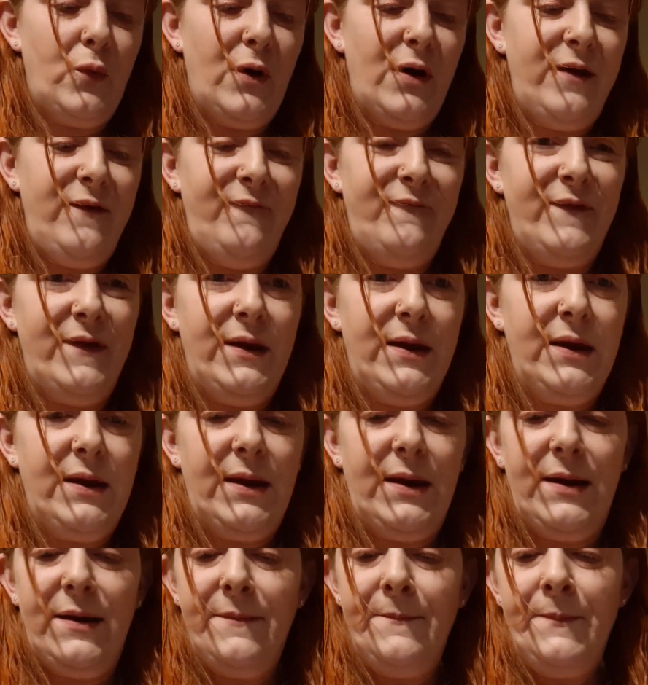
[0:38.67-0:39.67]
white
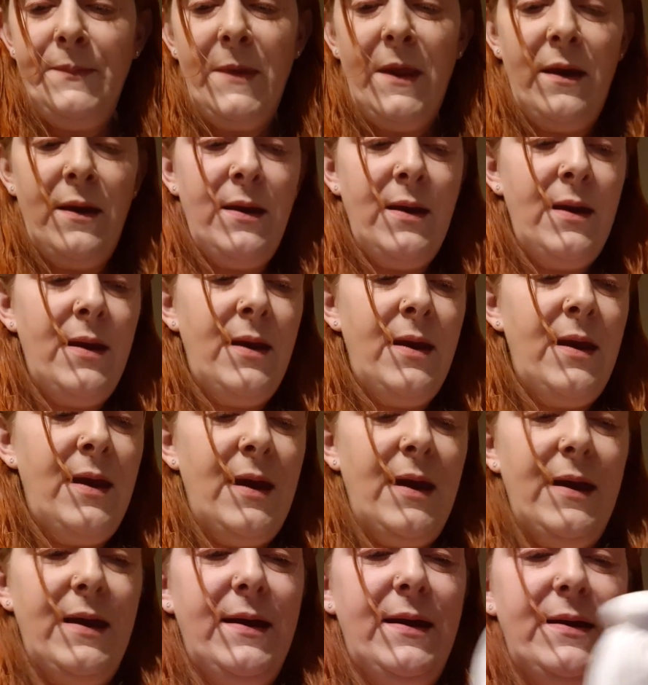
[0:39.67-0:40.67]
vinegar,
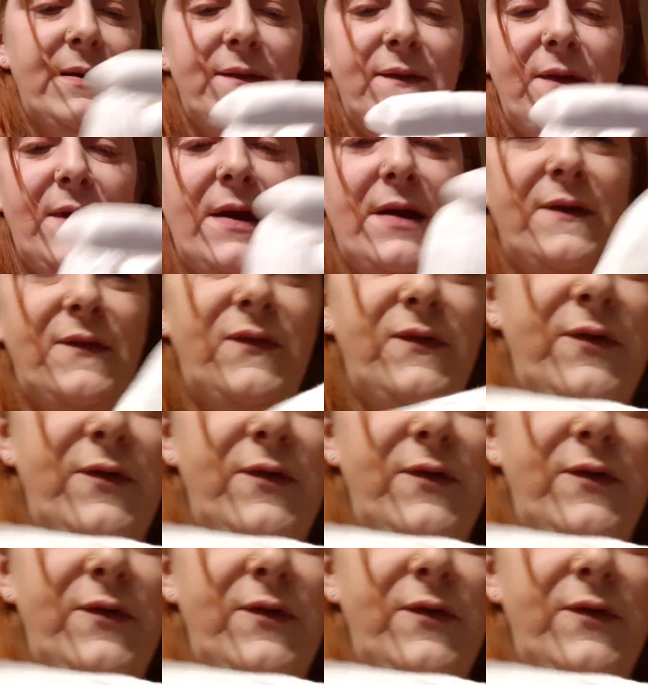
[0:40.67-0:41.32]
and as